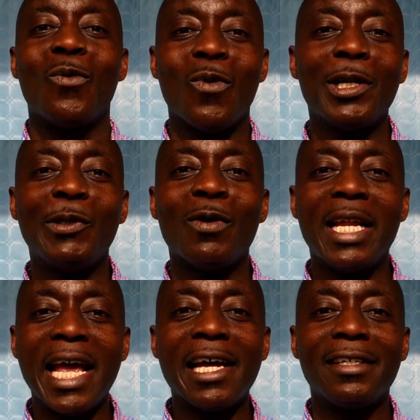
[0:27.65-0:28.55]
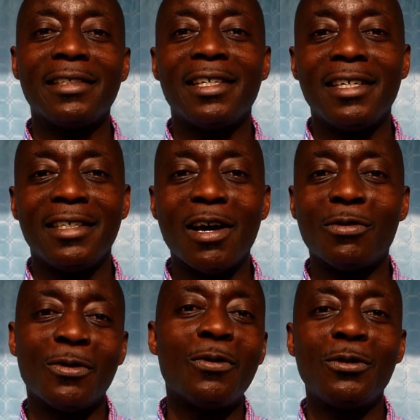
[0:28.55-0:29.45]
when you learn the
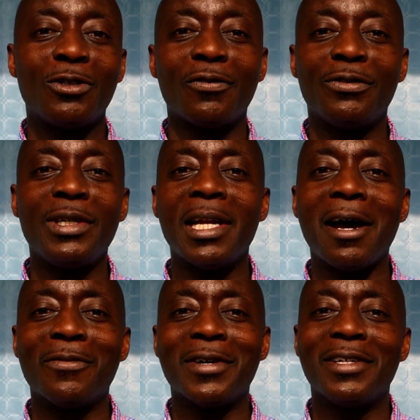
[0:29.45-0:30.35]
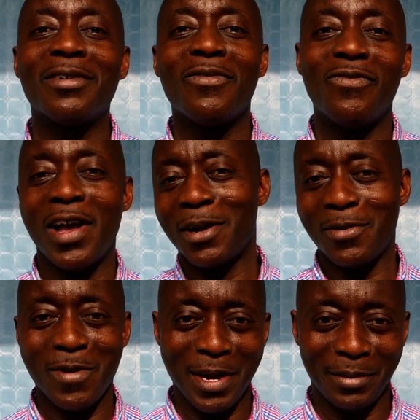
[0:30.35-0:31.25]
rules of tree language very
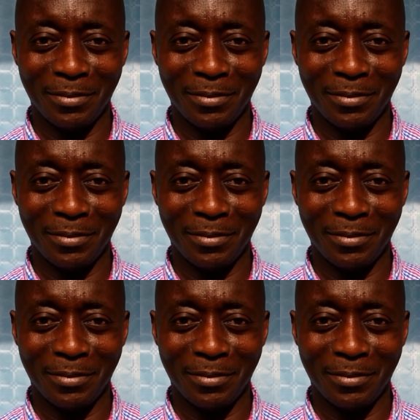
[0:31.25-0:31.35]
well.